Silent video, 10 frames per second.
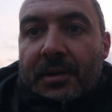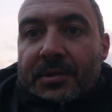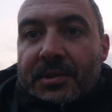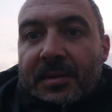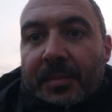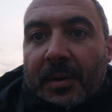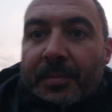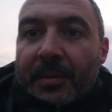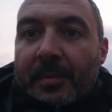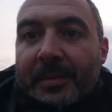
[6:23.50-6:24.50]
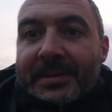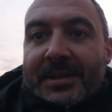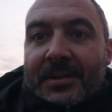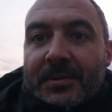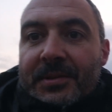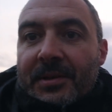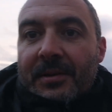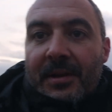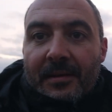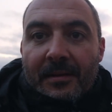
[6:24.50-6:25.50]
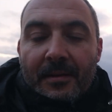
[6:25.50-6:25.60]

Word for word: just about probably see those there yet.